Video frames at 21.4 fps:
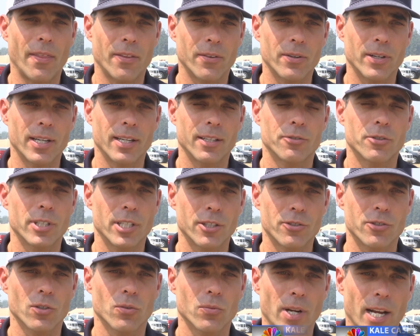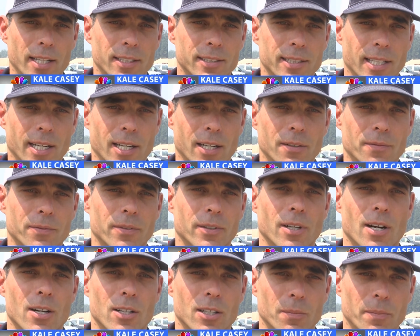gathering traditional rights there
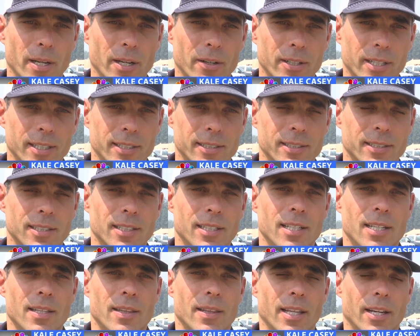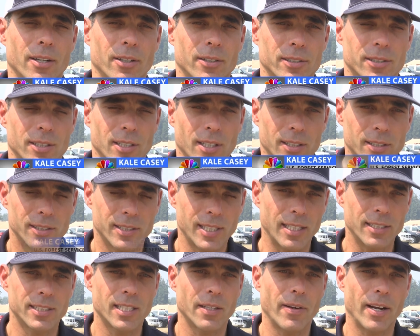for huckleberries. There's a
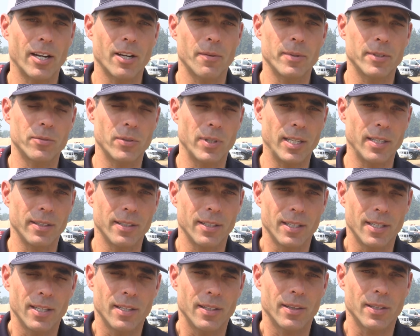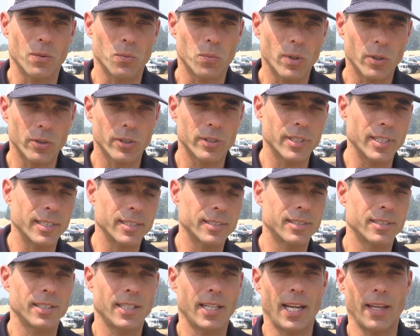sensitive area between the
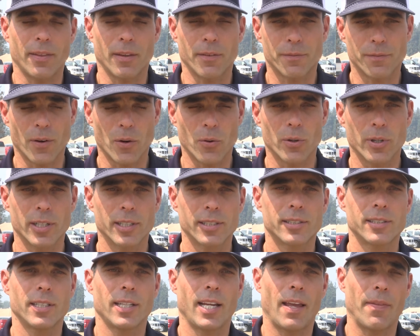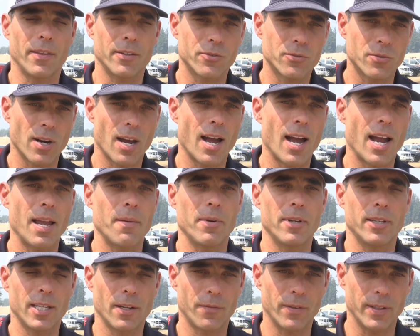wilderness and the forest and the
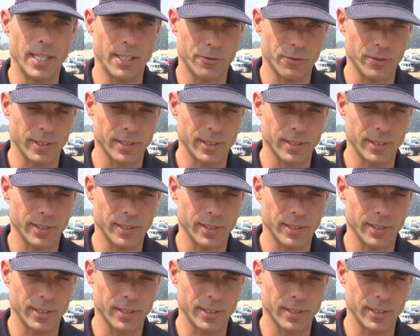tribe and different